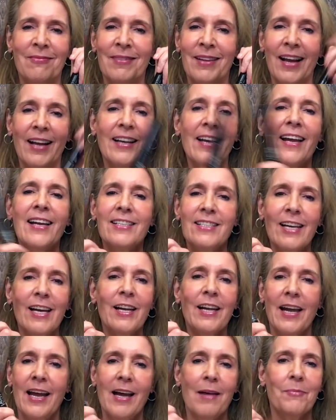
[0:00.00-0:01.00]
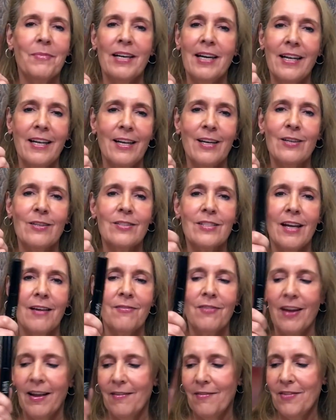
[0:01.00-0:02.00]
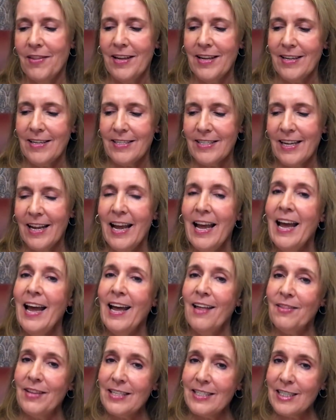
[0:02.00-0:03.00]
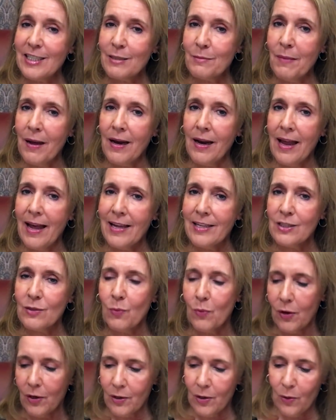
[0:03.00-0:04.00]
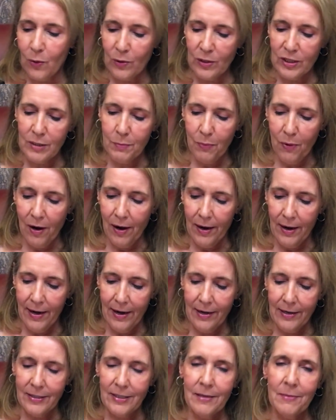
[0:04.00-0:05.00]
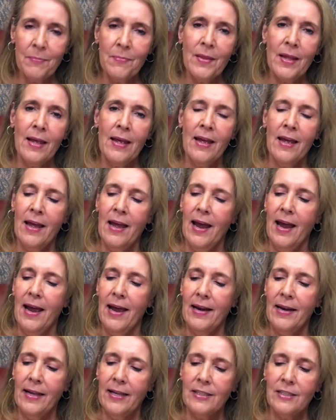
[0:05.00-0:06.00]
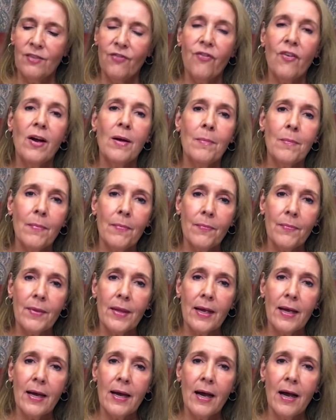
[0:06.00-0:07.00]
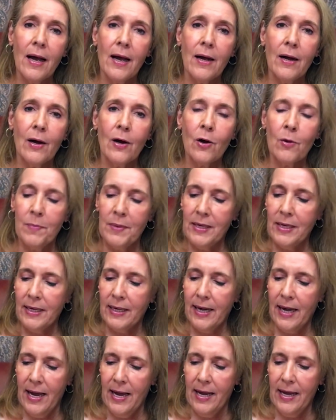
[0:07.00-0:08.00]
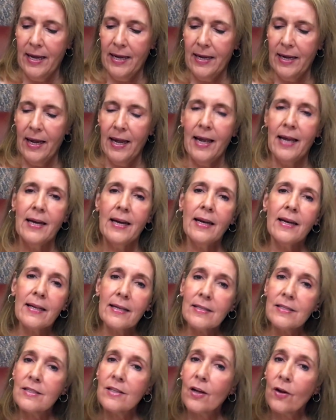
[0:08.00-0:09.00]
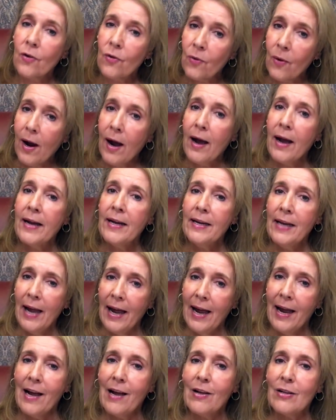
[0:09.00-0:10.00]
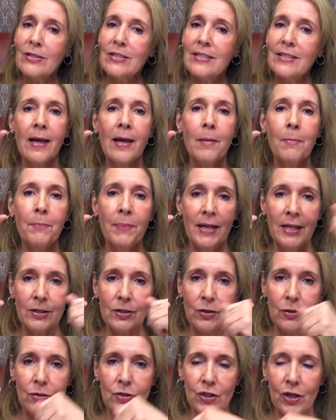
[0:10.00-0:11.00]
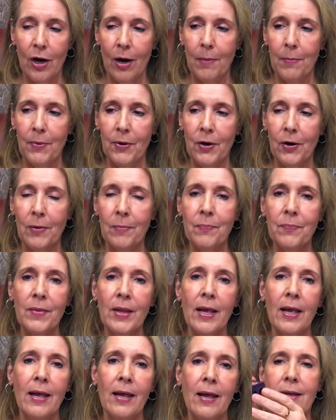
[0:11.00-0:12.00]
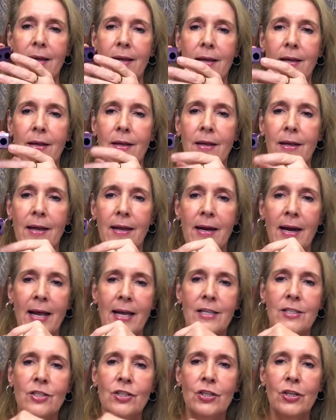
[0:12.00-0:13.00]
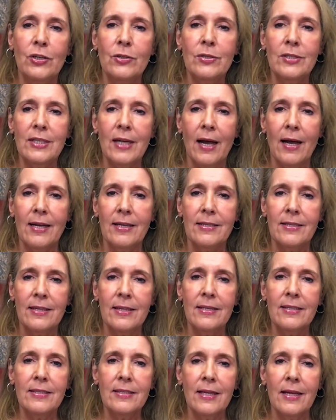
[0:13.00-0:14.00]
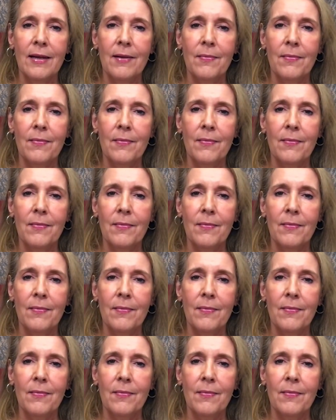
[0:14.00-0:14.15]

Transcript: I can't tell you how many years I've loved this. And this is my last workhorse product. And it's from Urban Decay, and it is the Grindhouse Pencil Sharpener. It has two sizes.